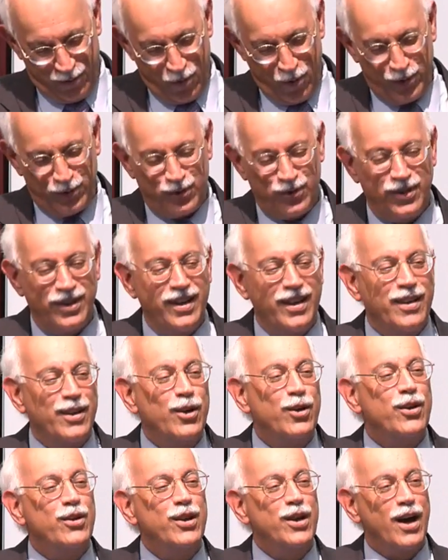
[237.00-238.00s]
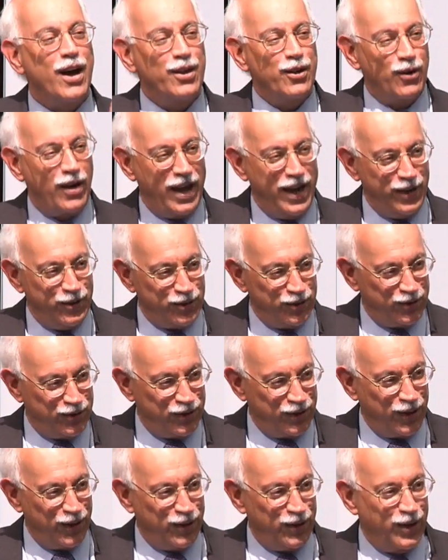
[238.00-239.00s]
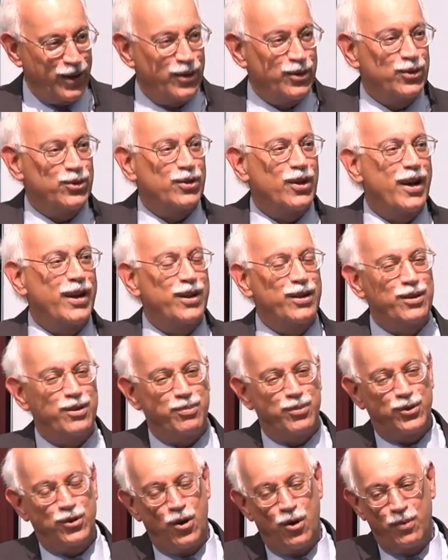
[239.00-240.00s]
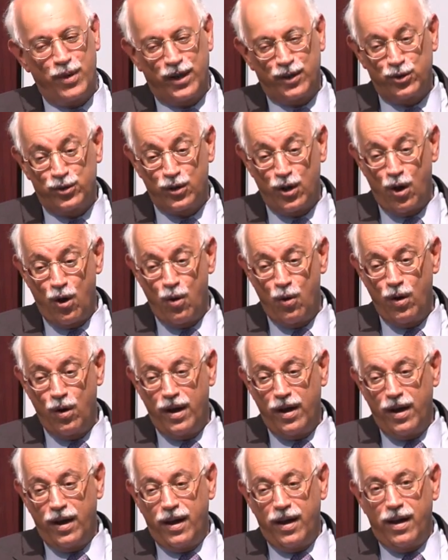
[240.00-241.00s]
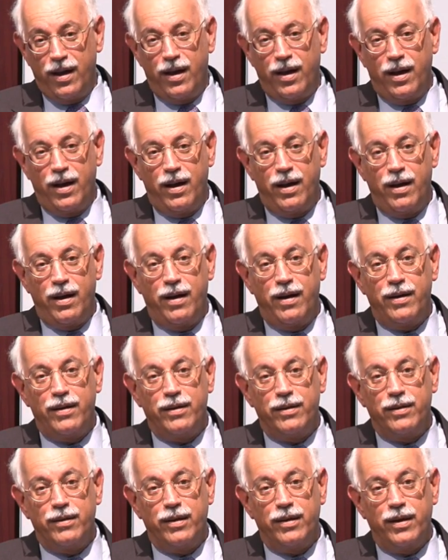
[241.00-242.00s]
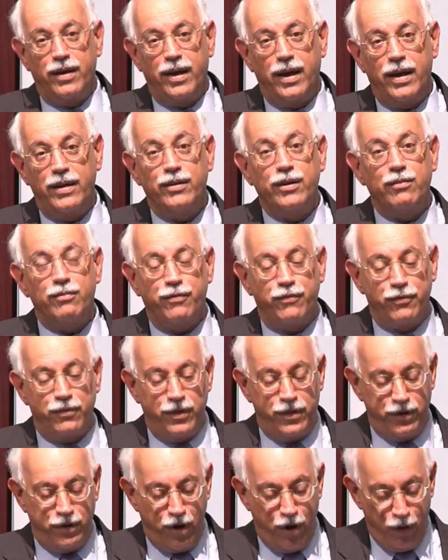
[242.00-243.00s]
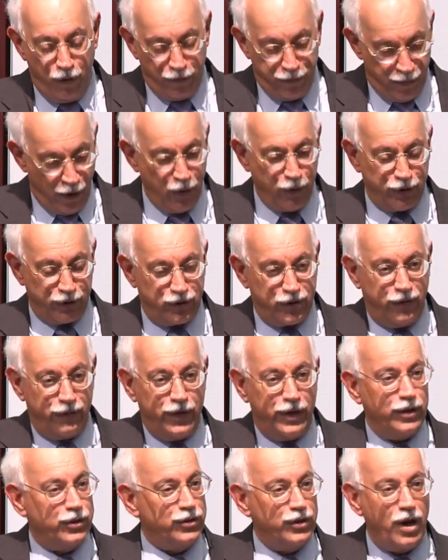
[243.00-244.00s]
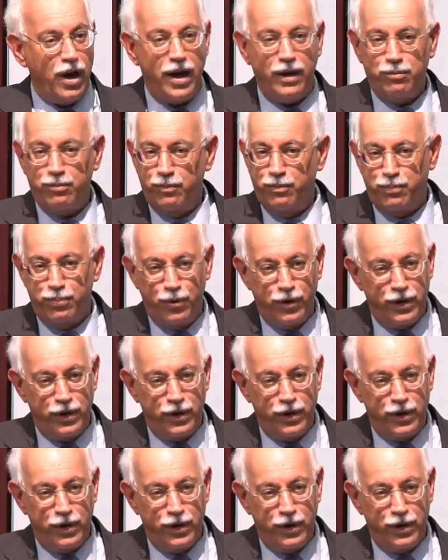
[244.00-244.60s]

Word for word: course, the other agency on the other side of the Potomac. So, uh, and the, the whole focus of it is not